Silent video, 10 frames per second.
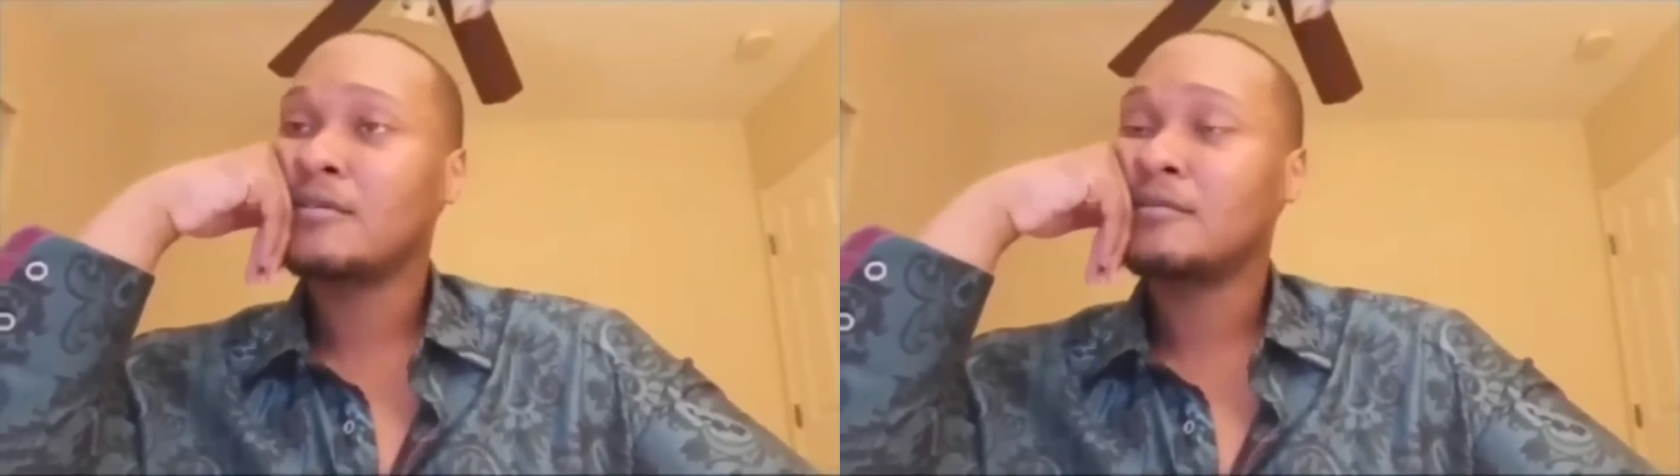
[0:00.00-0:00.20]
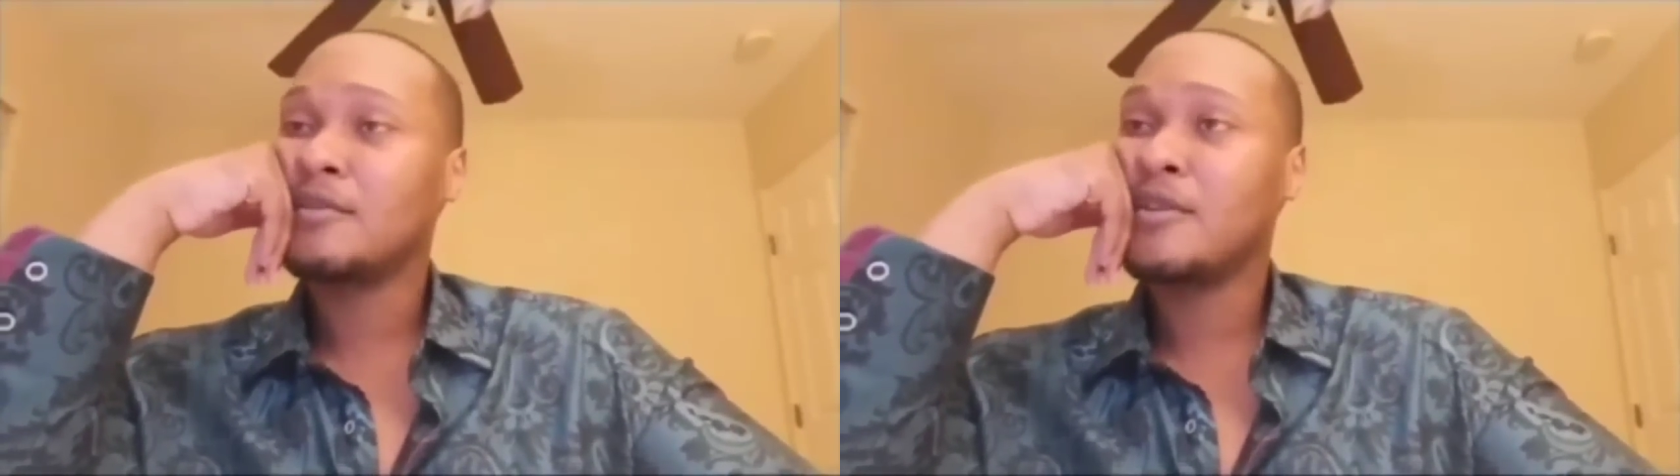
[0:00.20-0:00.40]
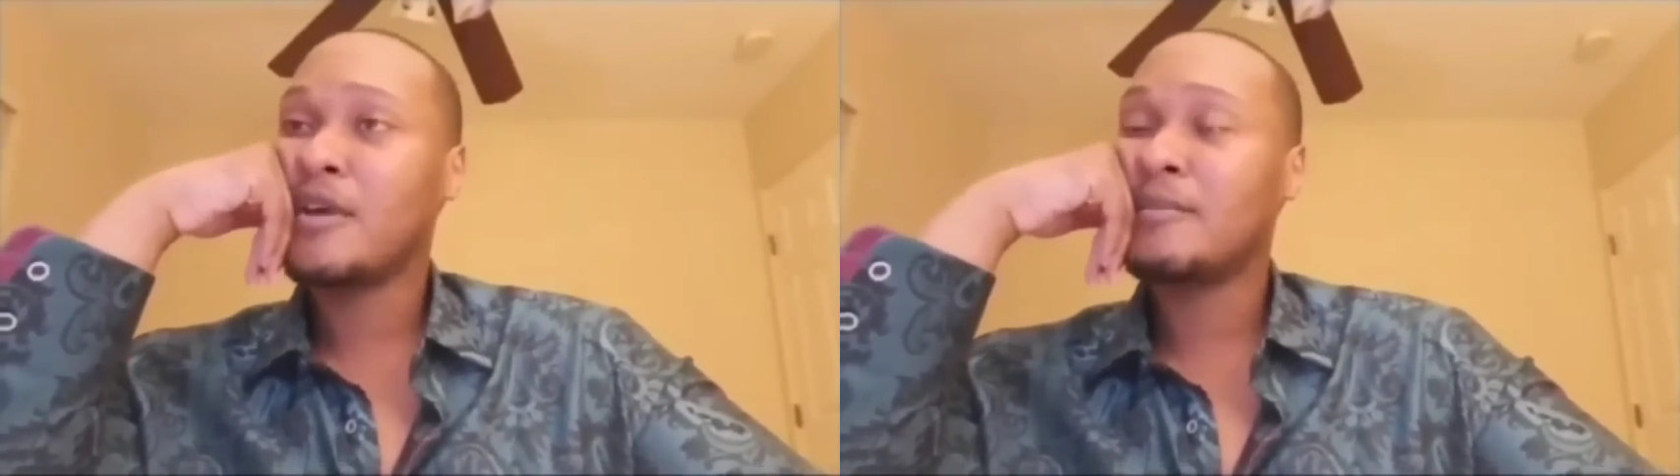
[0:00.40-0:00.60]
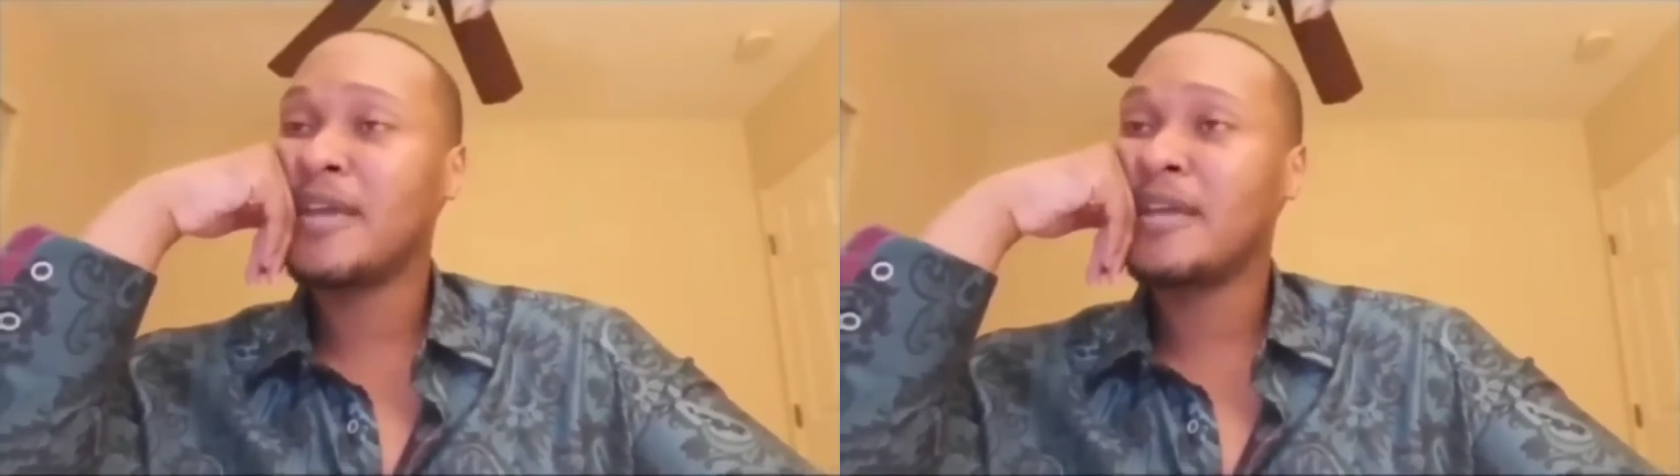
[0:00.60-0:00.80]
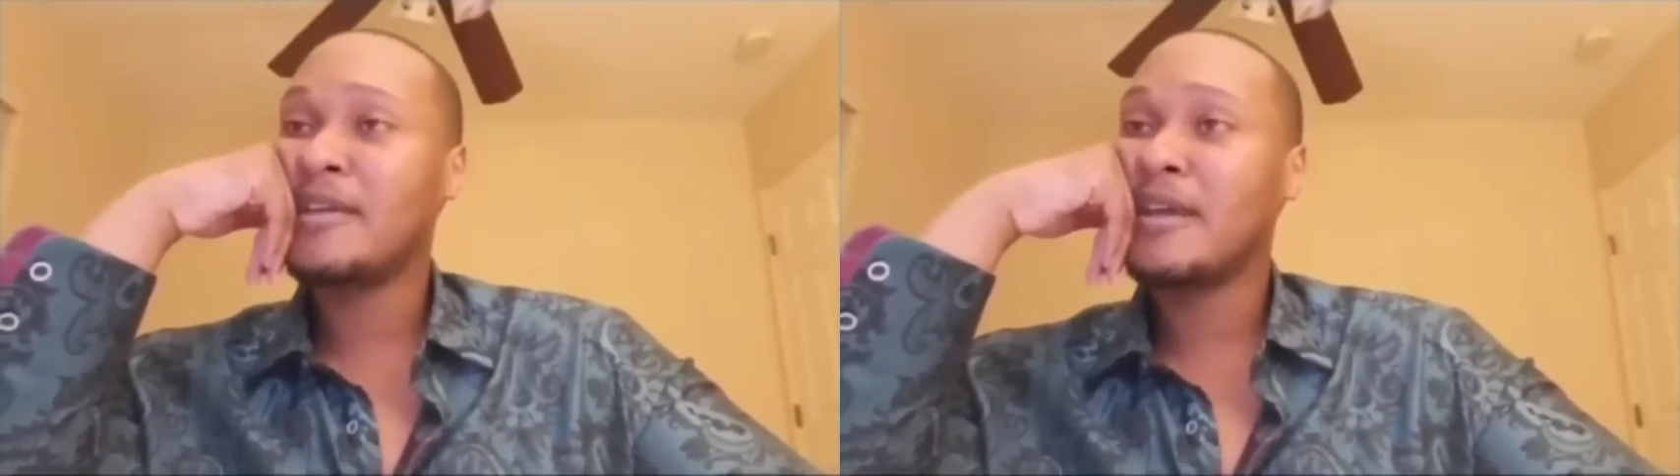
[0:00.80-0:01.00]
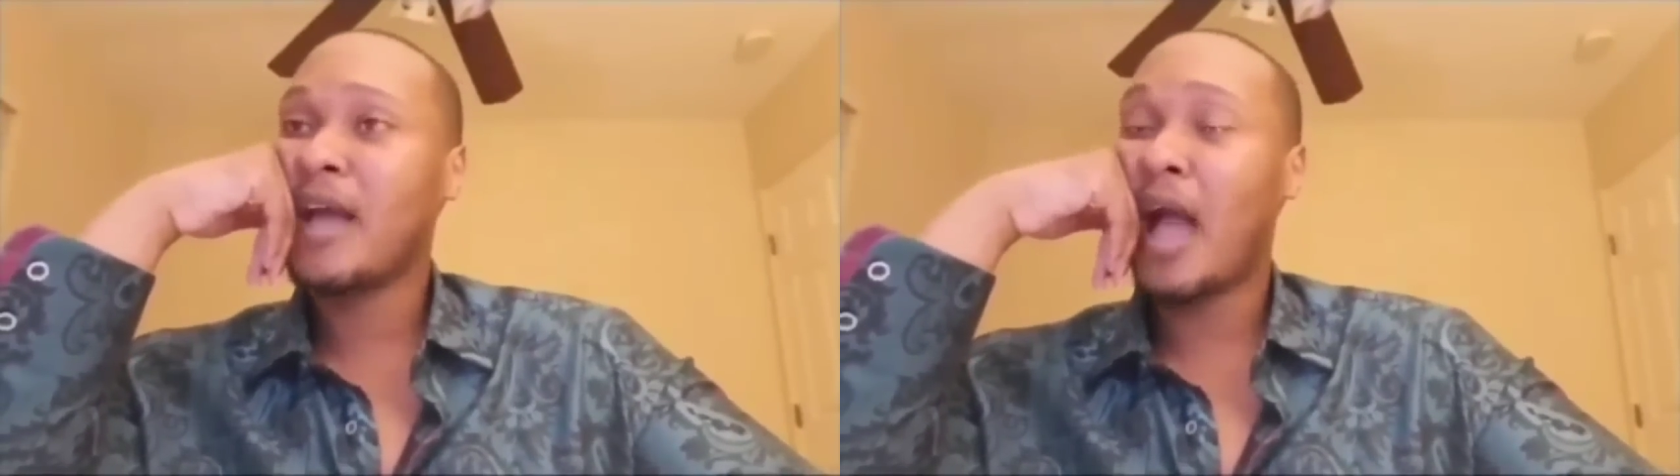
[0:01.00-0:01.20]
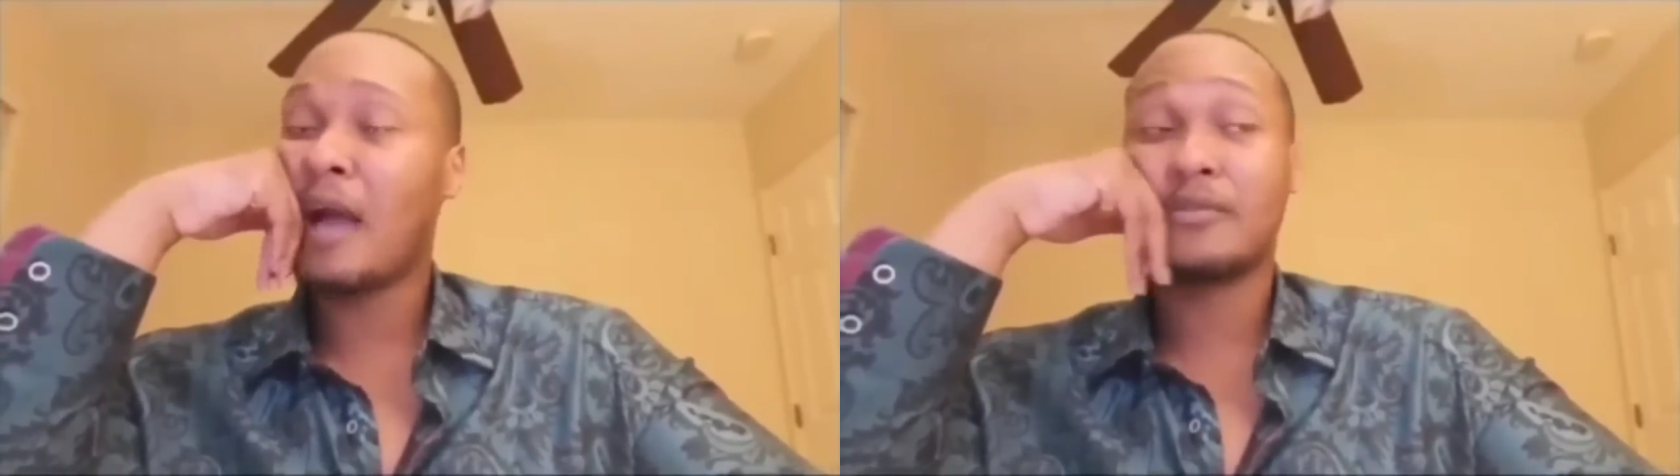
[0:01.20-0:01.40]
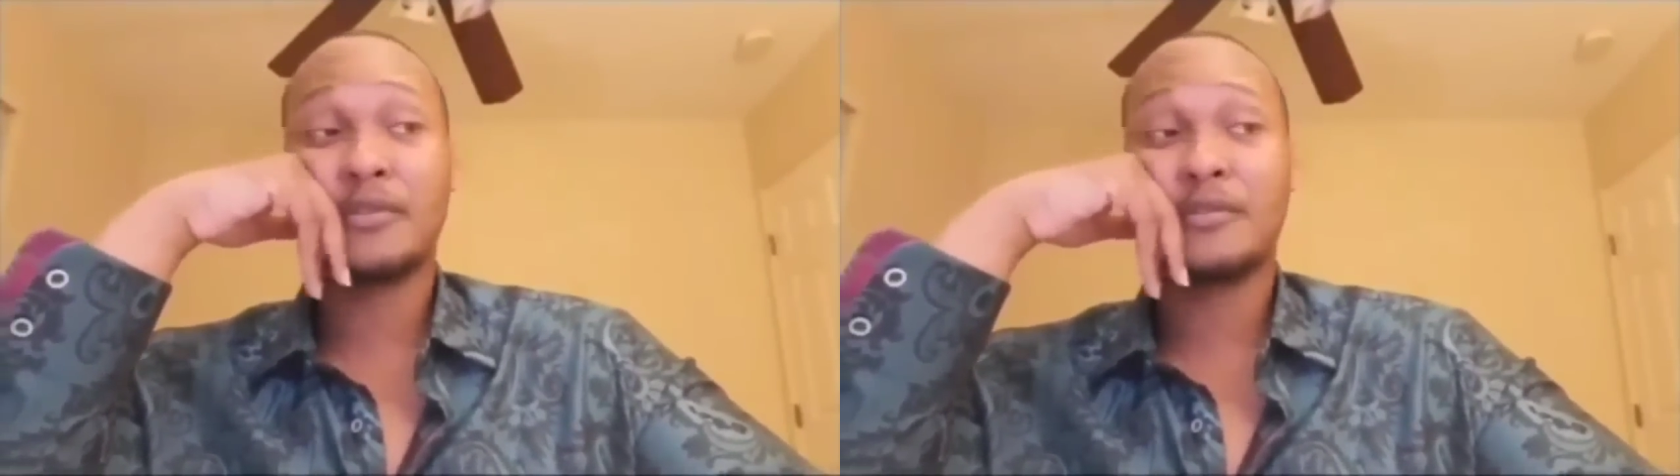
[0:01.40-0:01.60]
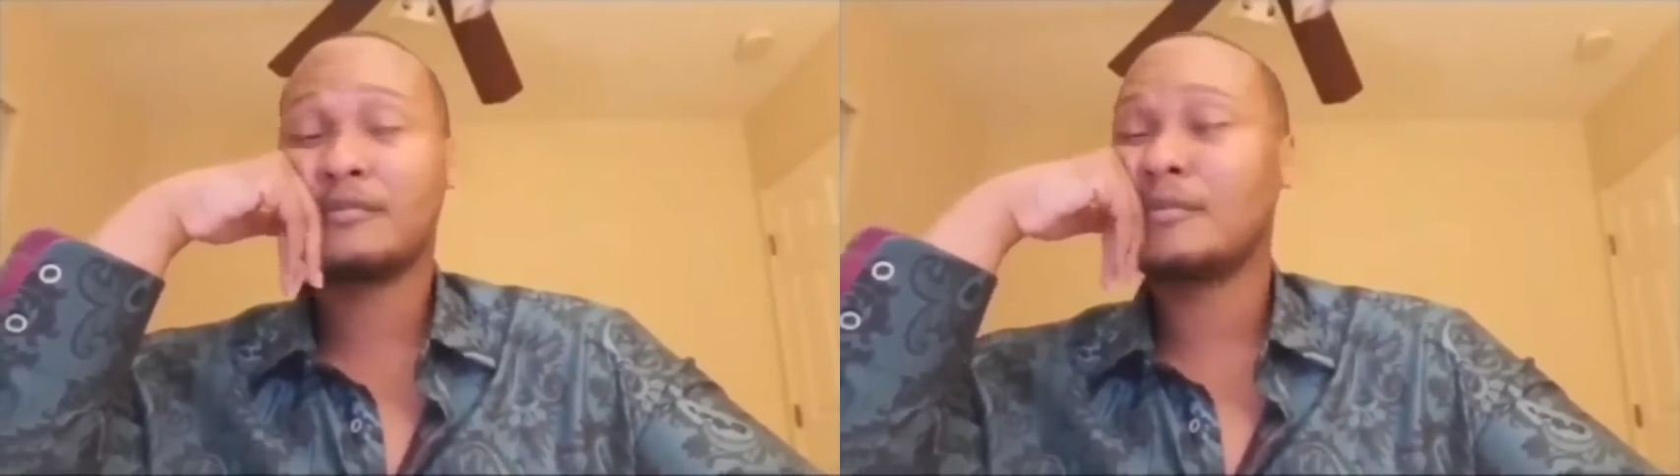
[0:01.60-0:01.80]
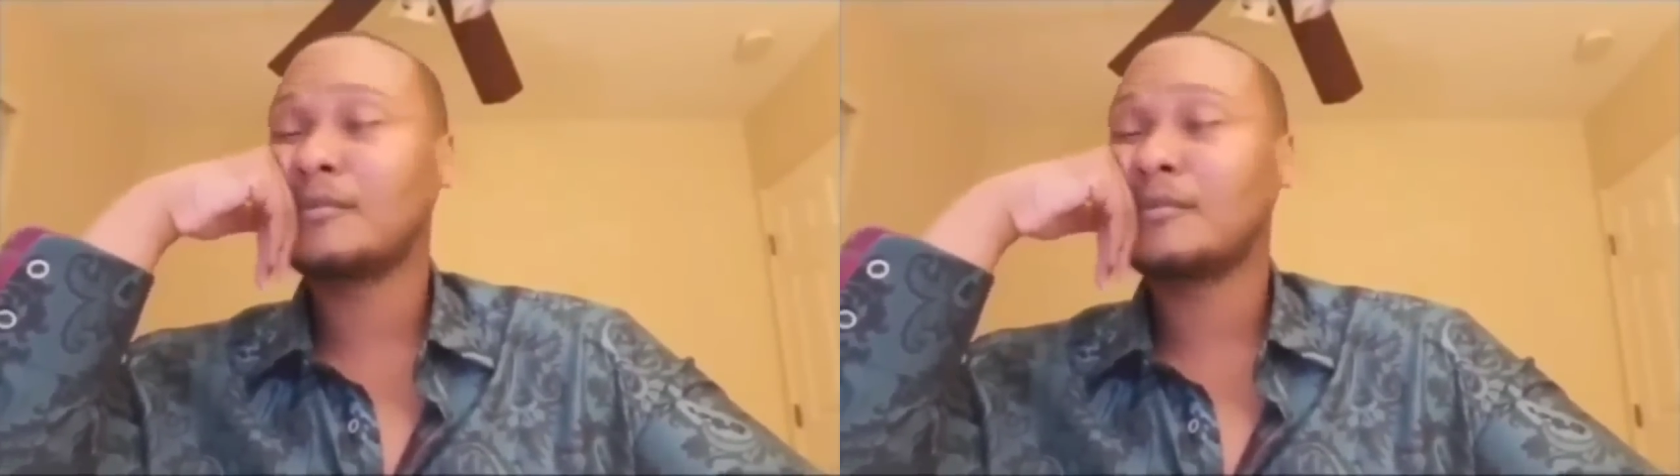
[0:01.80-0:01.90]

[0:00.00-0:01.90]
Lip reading: You know what I mean? I was